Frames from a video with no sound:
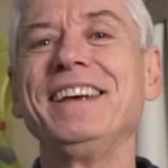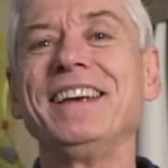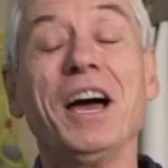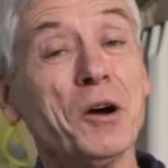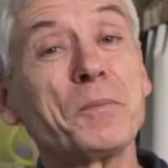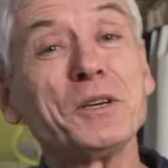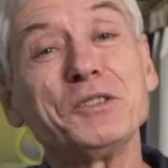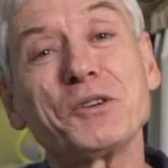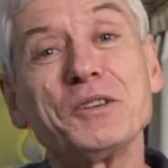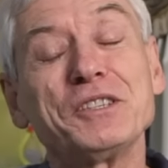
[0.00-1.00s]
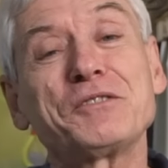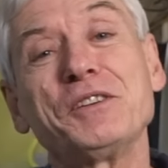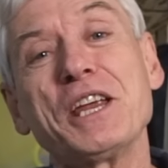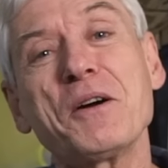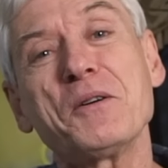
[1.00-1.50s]
I hope you enjoyed this
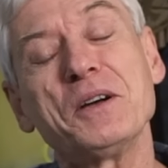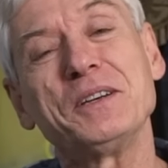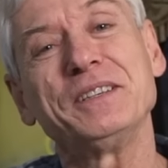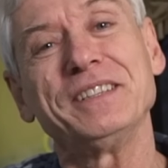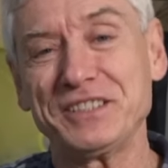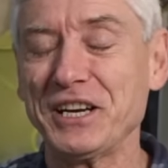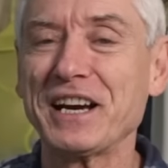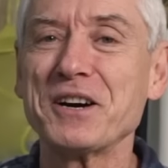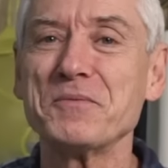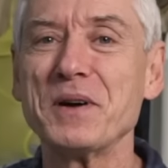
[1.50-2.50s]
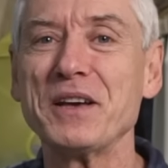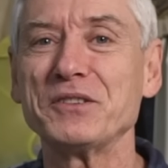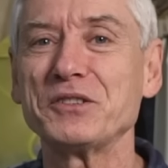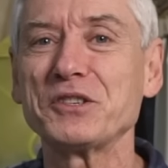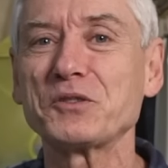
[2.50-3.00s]
video. Check out my
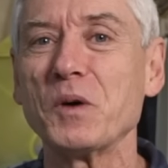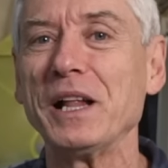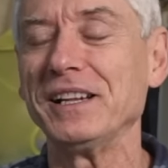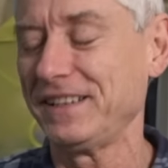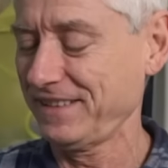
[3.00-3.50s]
others as well.